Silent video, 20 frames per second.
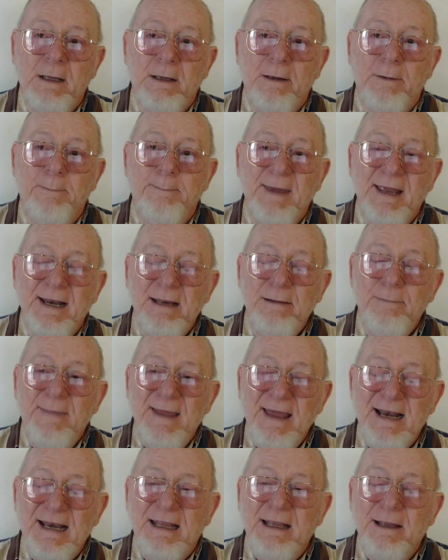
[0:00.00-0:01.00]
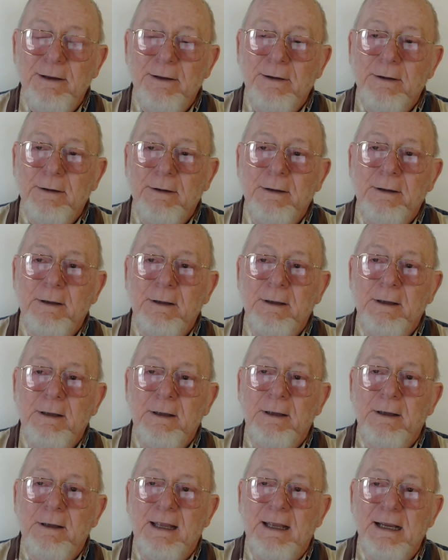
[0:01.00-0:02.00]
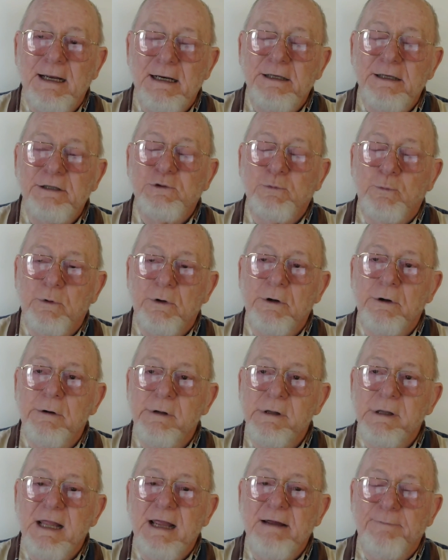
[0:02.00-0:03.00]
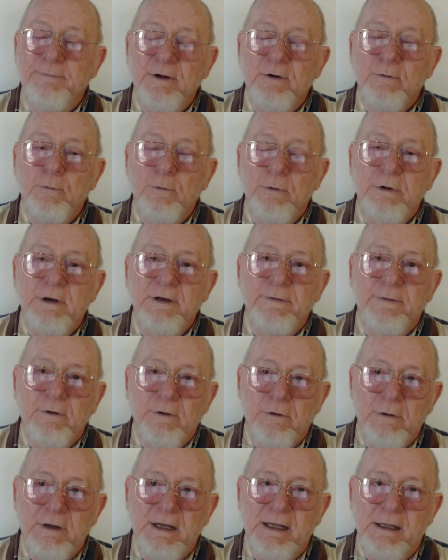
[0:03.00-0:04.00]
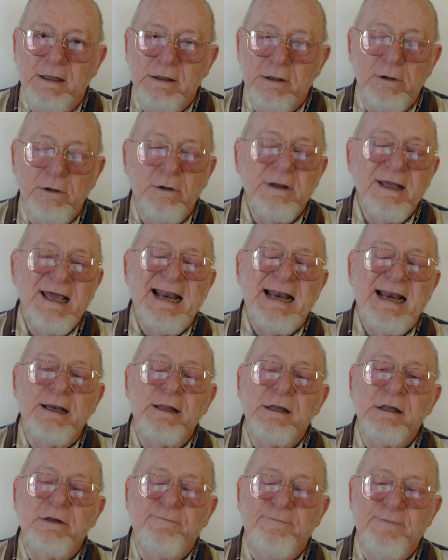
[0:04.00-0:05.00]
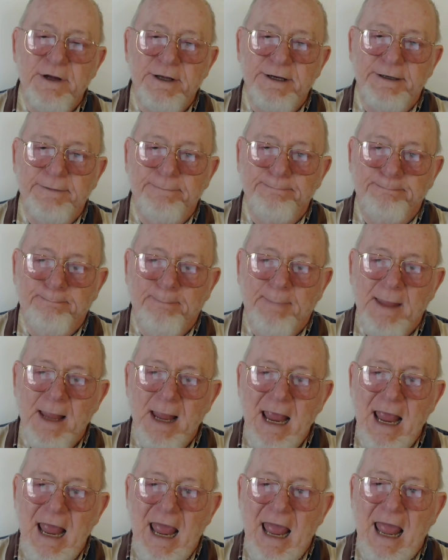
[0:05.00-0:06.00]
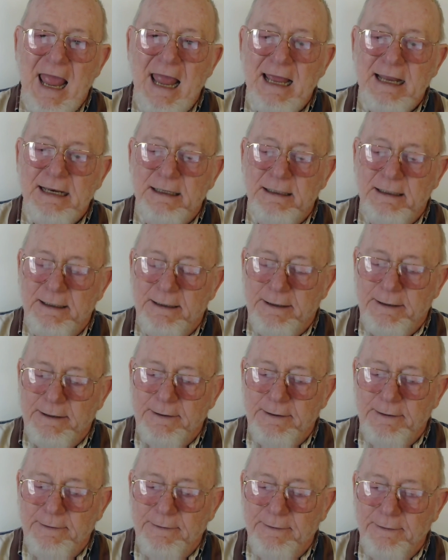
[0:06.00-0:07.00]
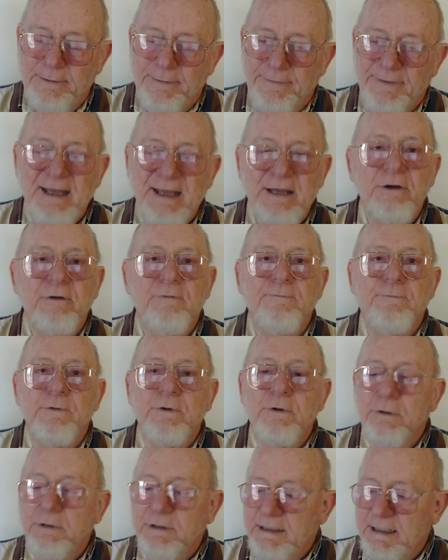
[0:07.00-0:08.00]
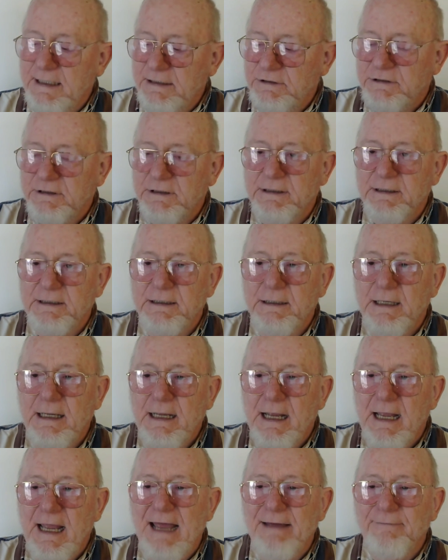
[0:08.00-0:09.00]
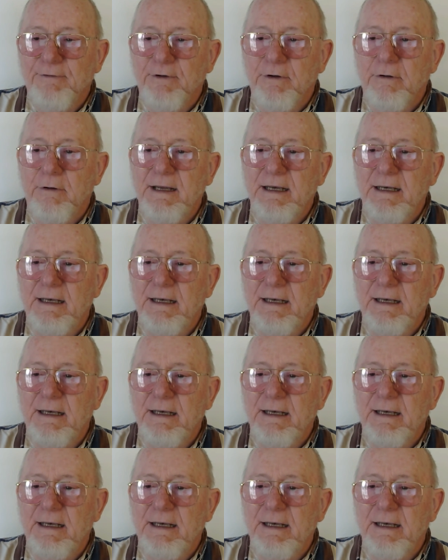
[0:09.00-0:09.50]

Many English words have their root in the Greek. So look at it as fun. And thank you for your attention, and have a great